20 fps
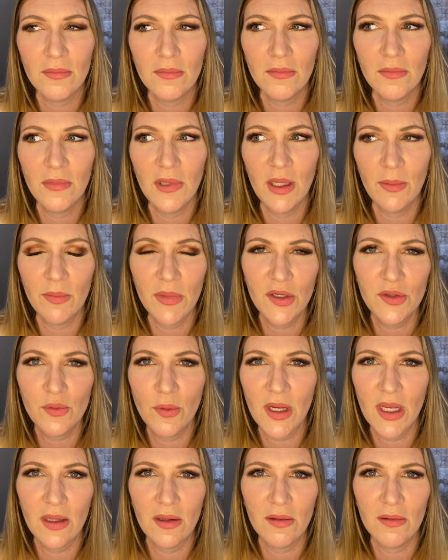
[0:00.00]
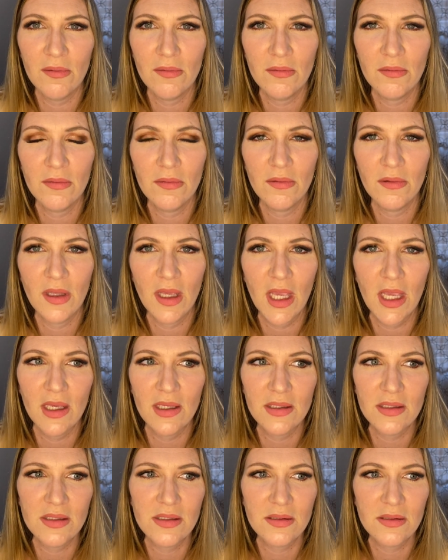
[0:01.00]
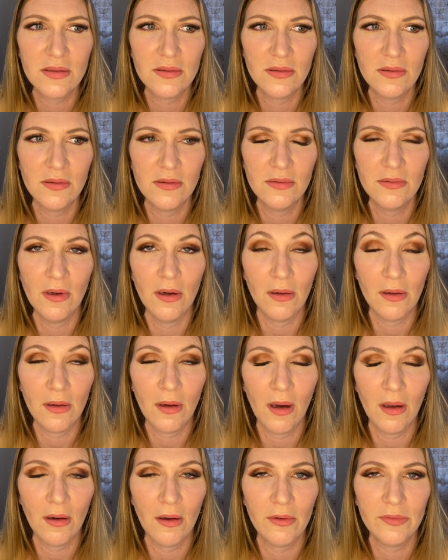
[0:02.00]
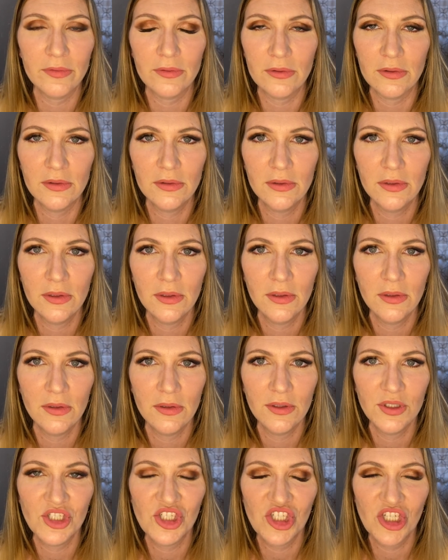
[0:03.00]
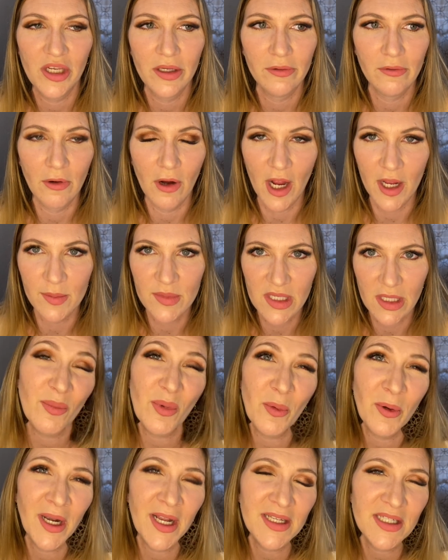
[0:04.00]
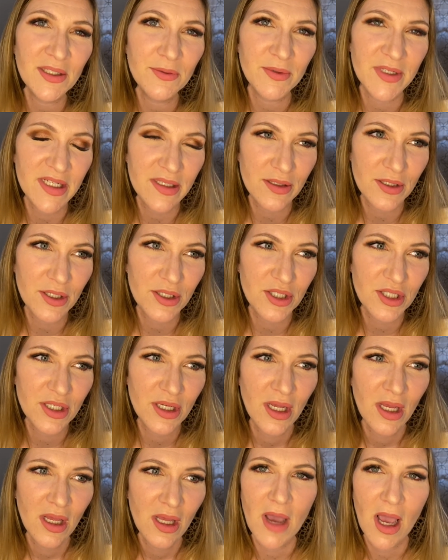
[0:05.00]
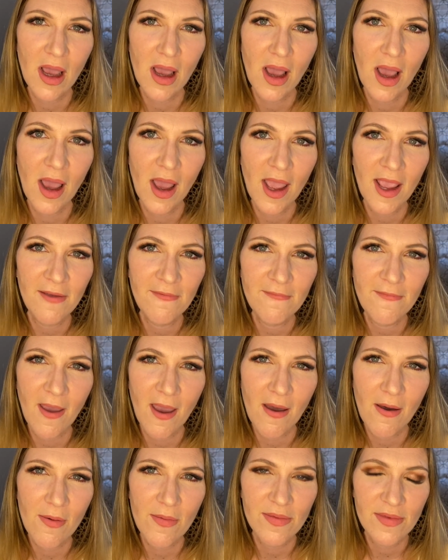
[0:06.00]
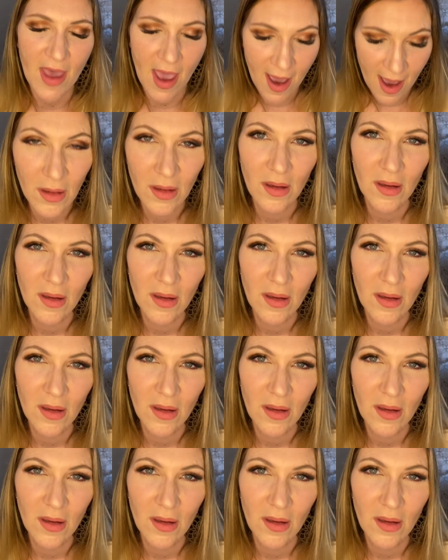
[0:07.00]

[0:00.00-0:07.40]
in between his god-awful shit crimes. But when I did research, I found that